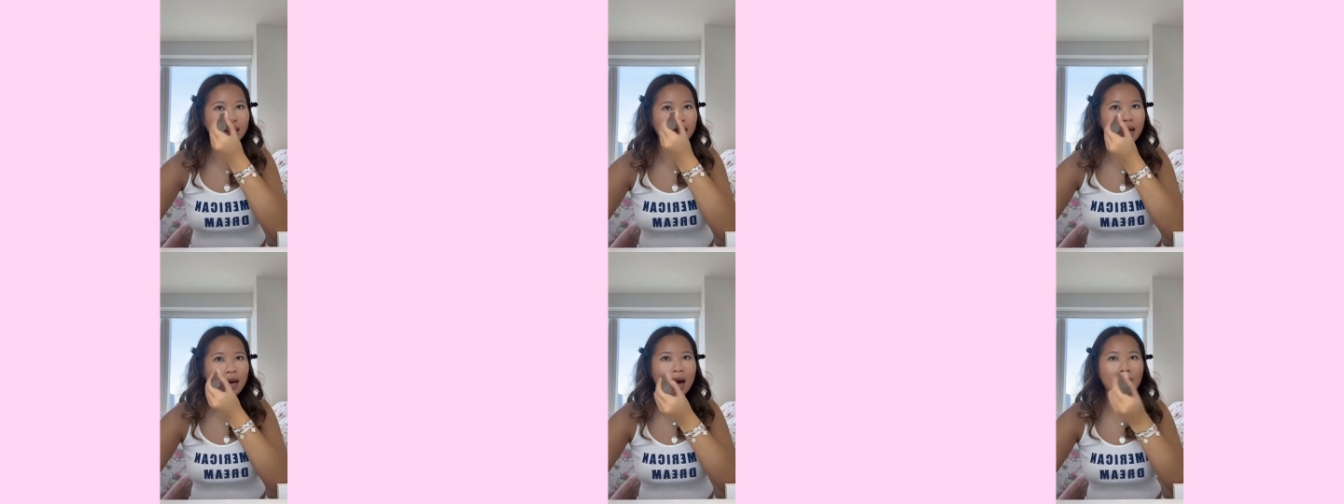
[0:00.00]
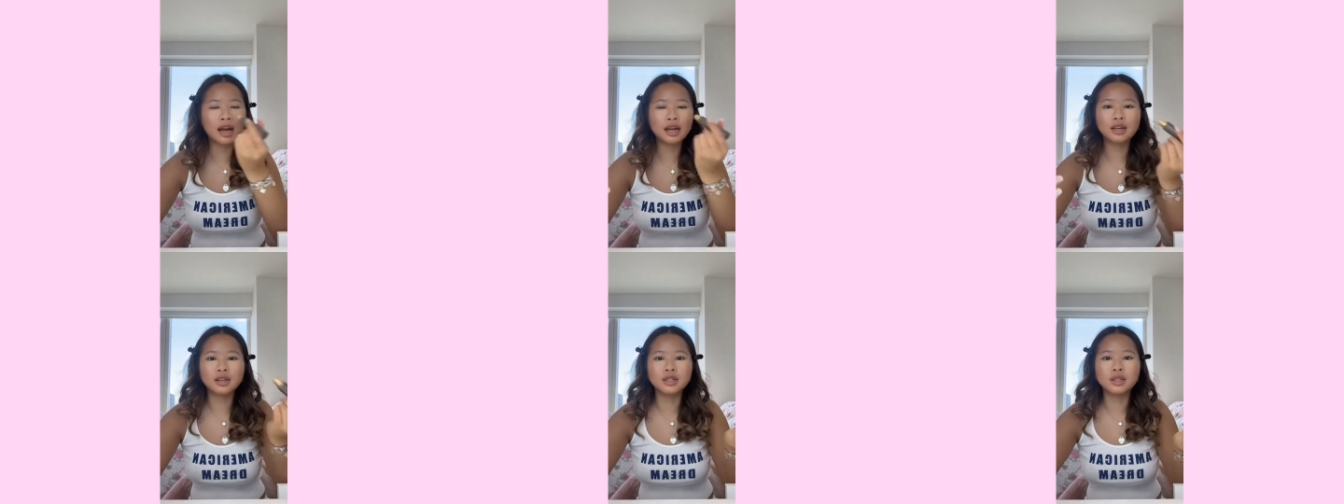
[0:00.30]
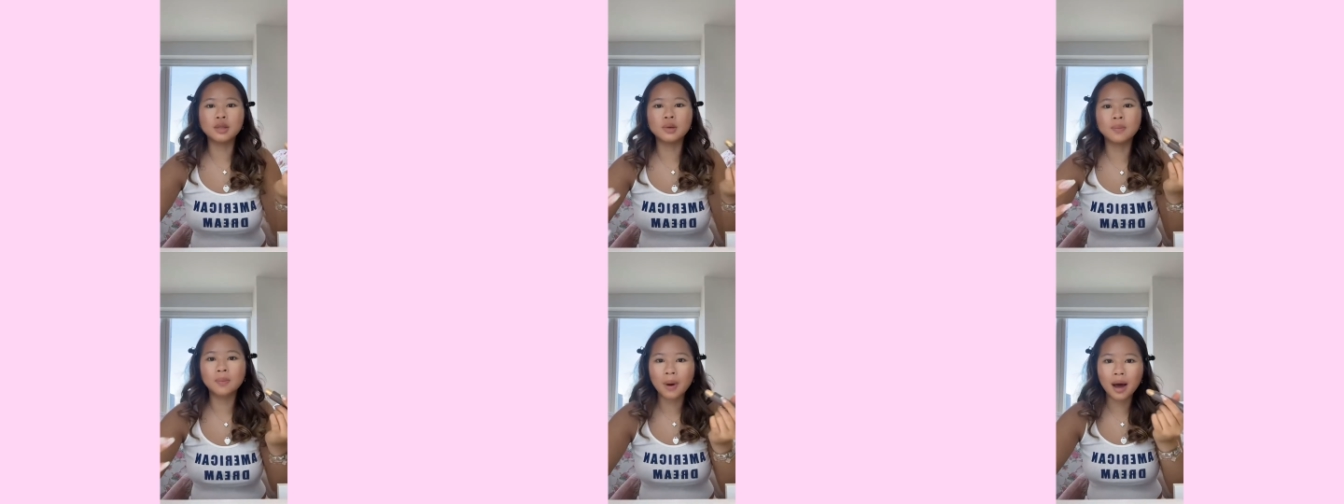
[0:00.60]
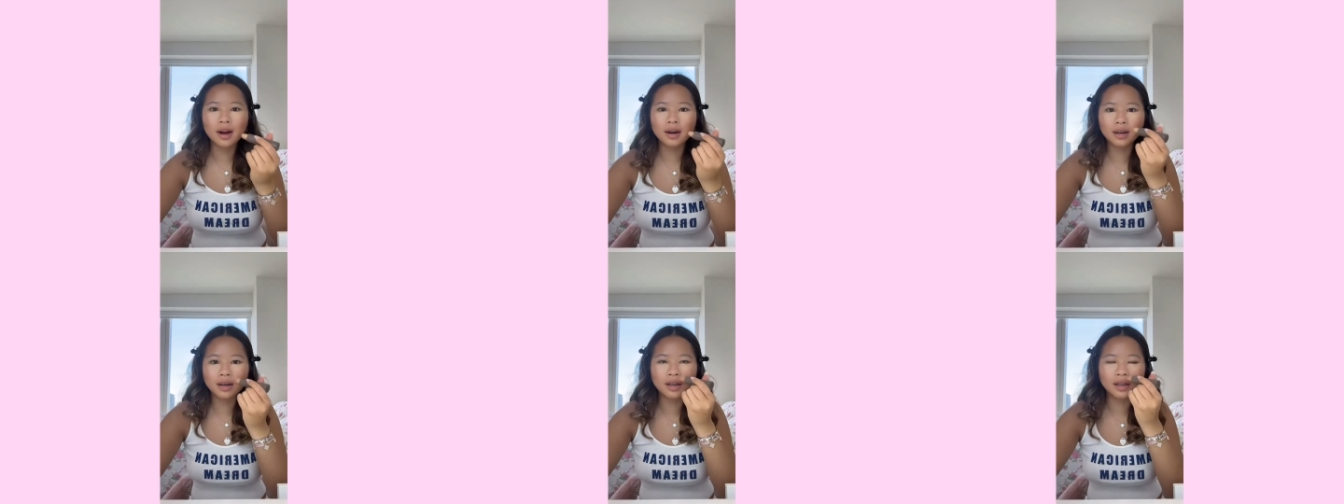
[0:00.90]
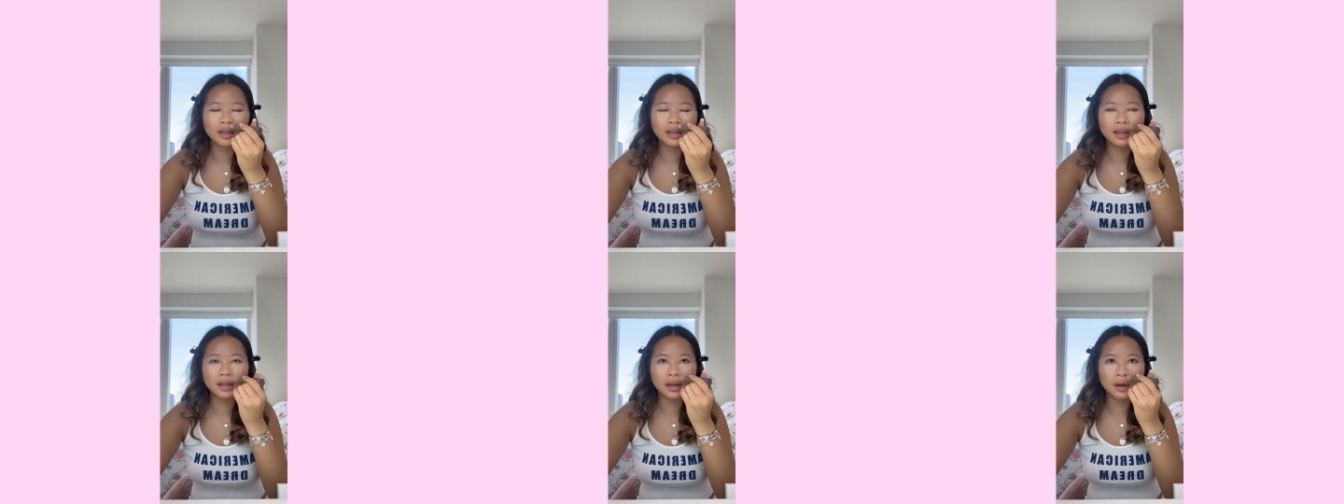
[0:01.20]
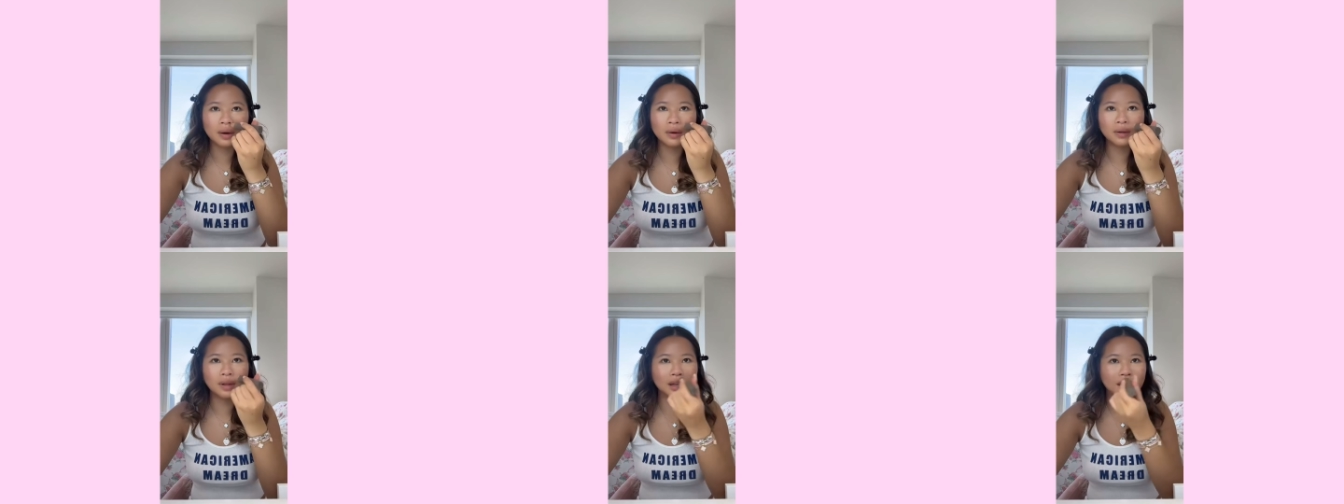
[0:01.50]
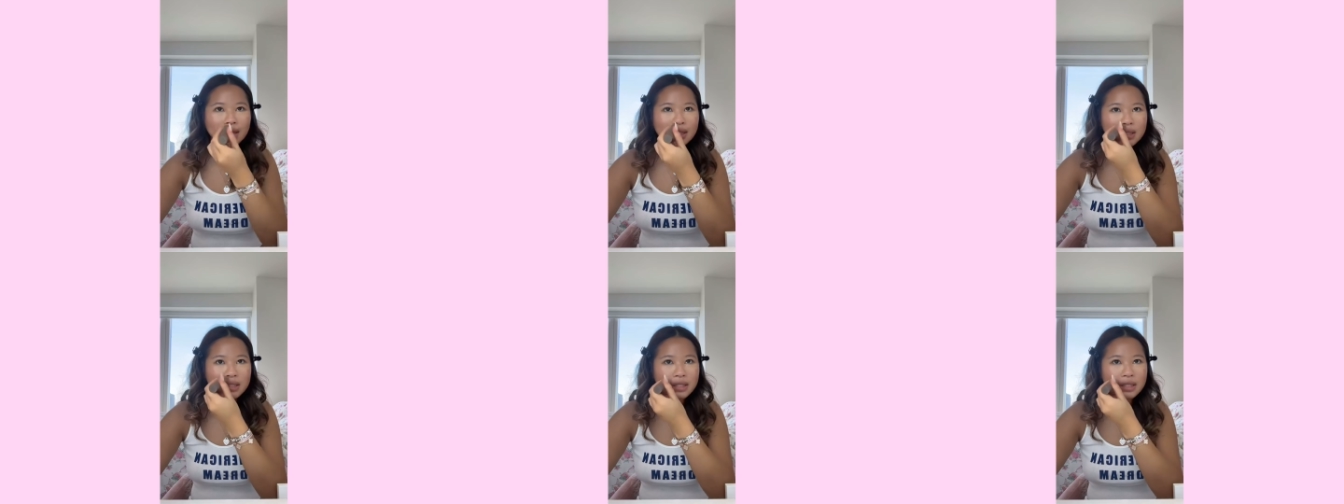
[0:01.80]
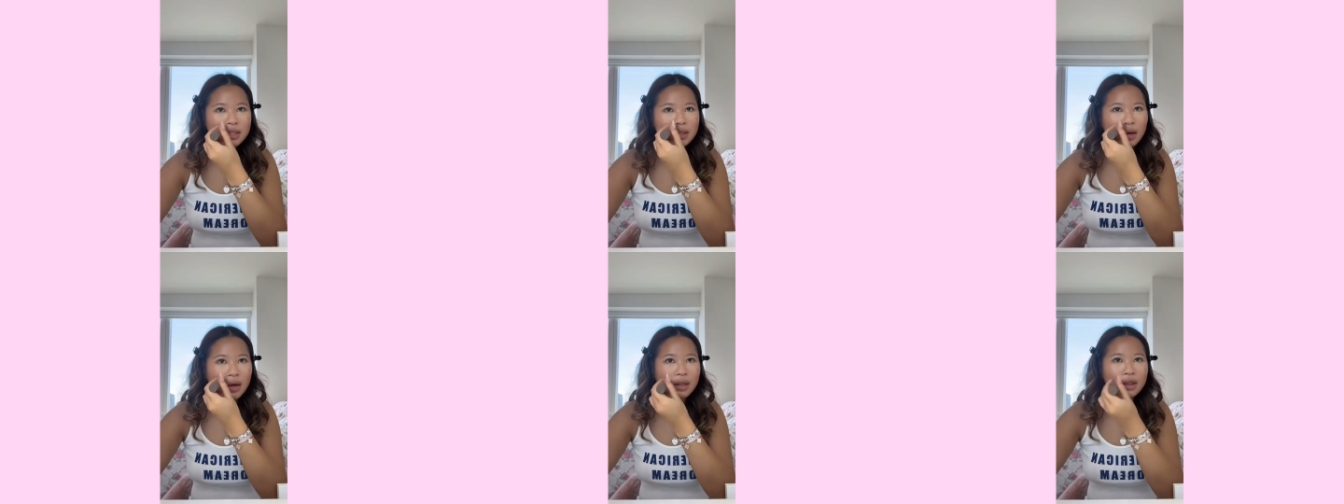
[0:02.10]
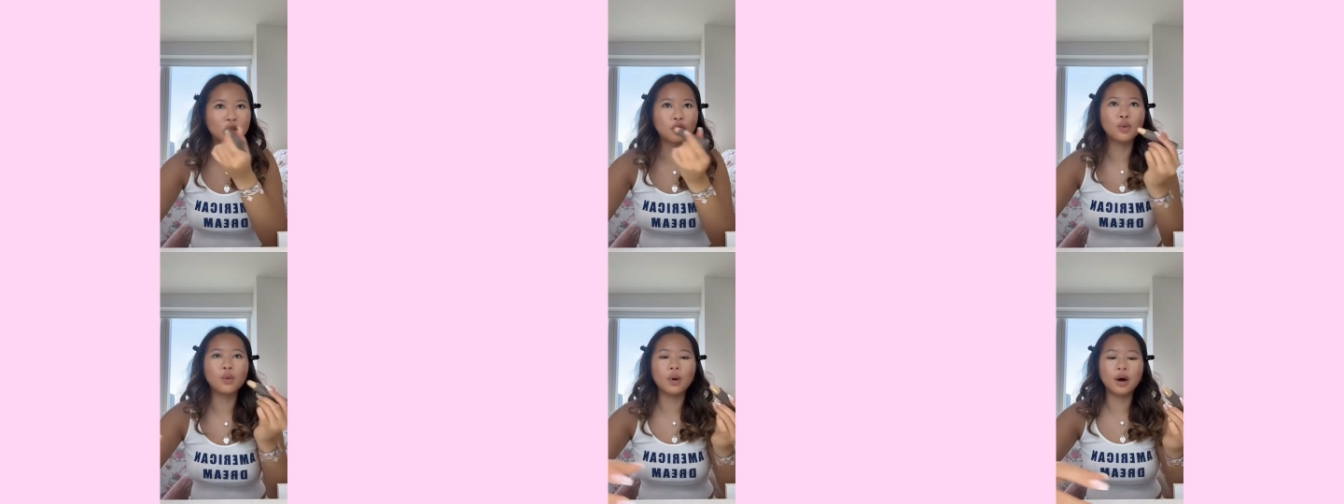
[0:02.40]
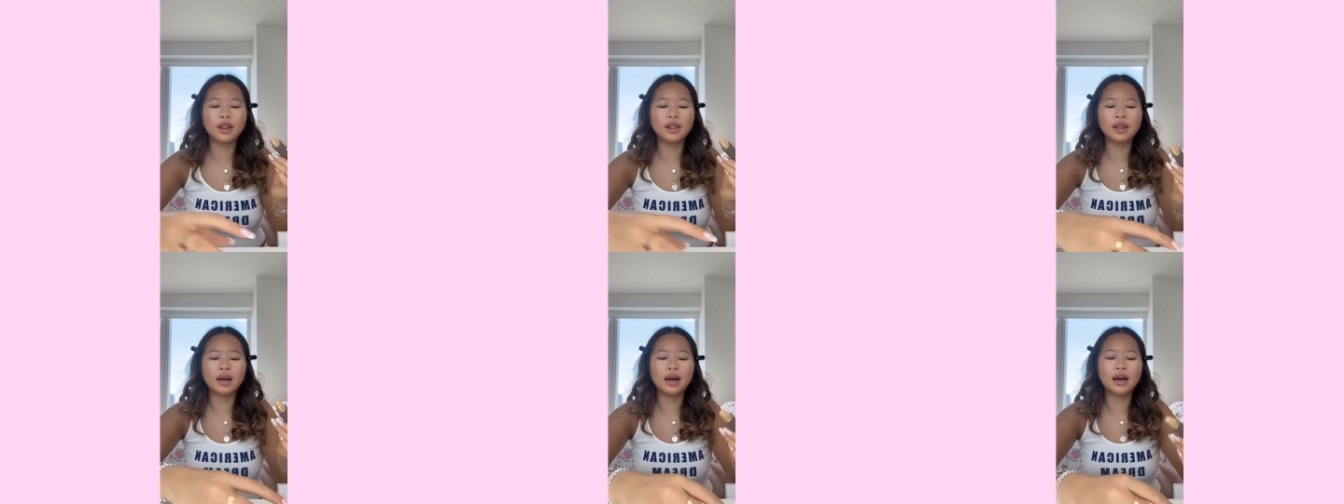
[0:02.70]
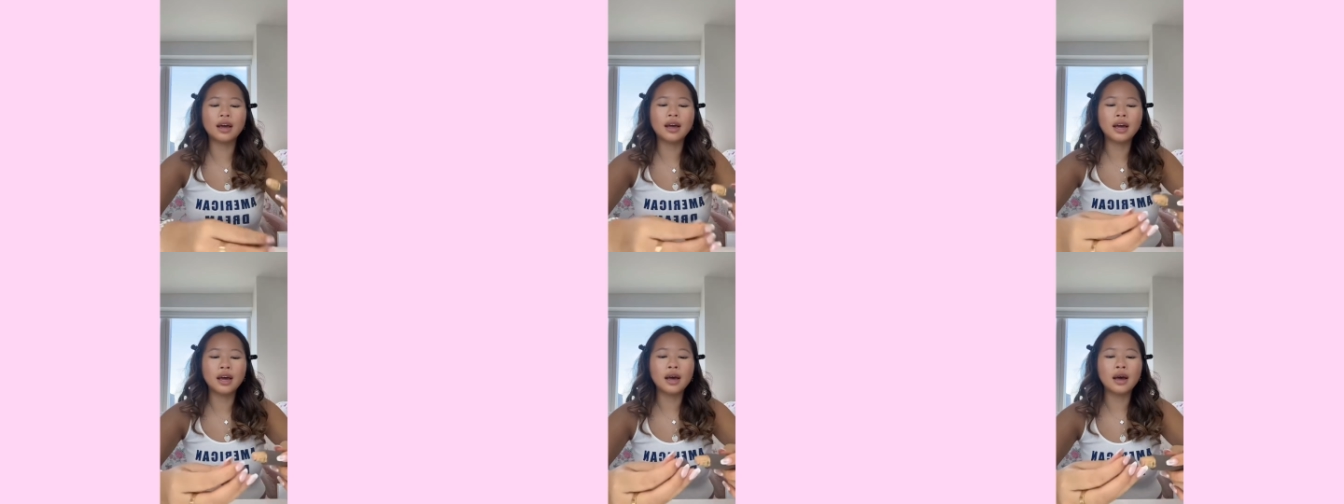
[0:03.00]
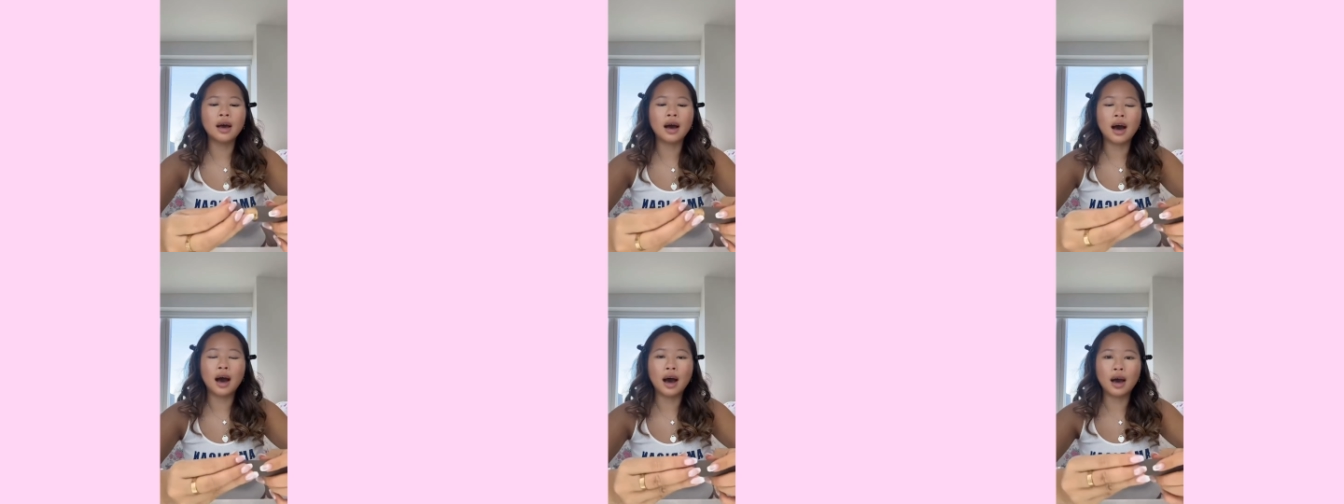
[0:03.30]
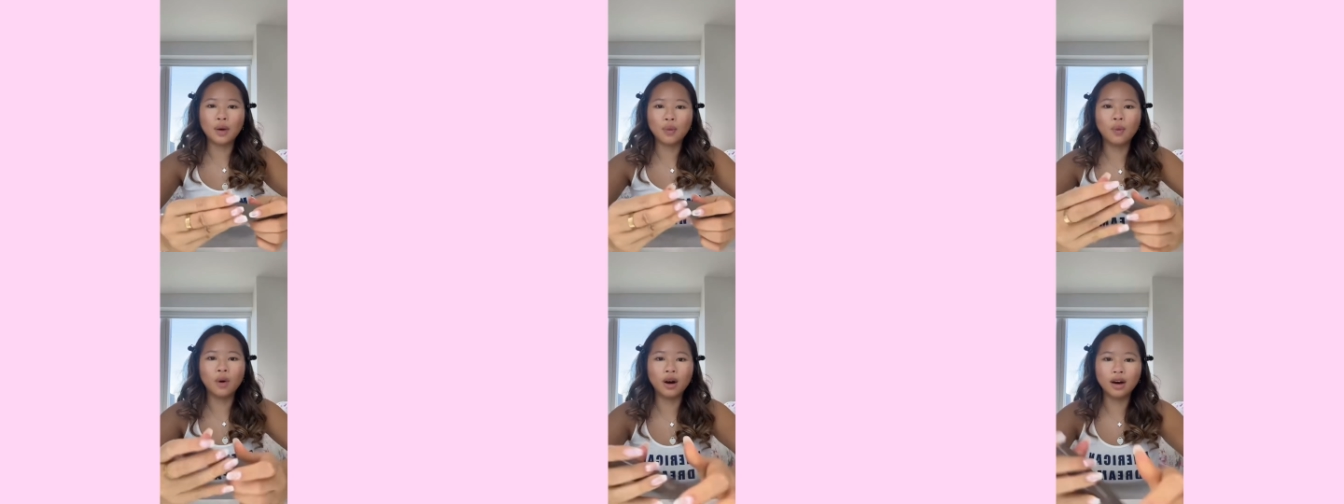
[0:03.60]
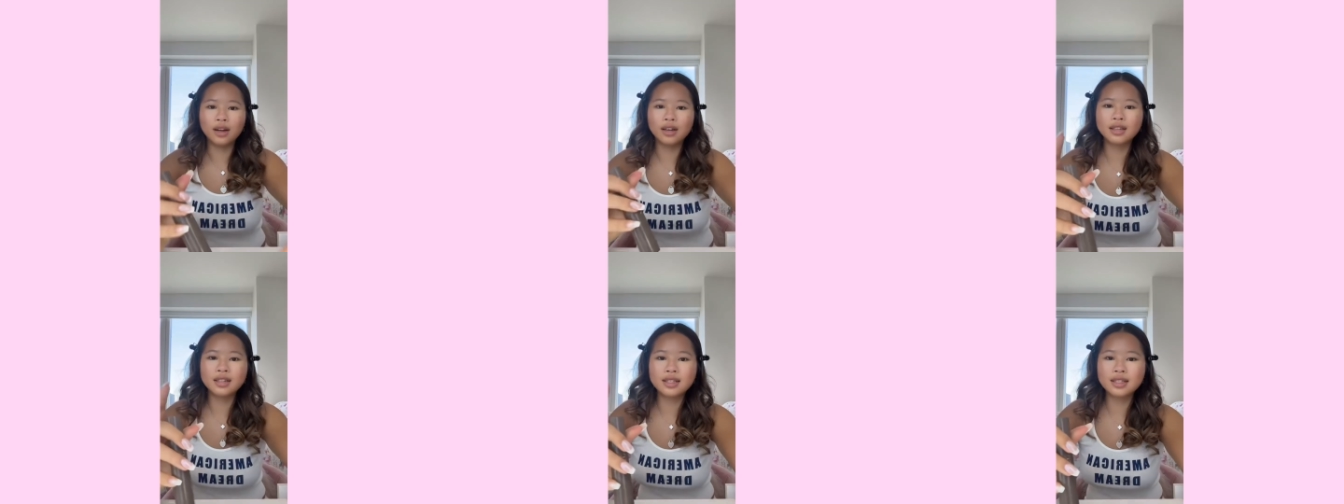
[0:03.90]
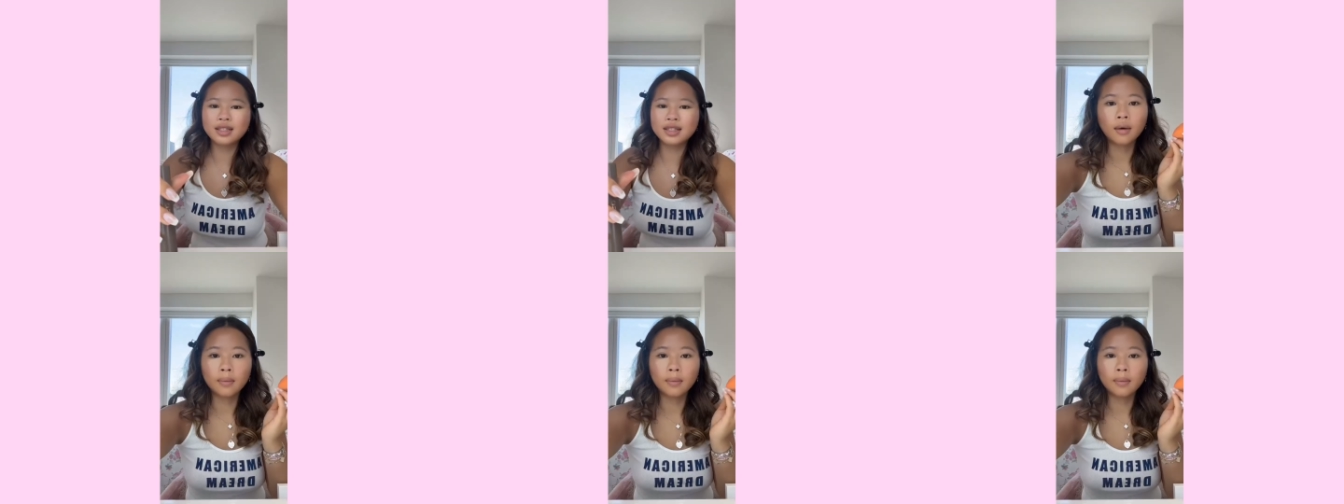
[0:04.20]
I could do better, you know? Like, it's just not the one that I want.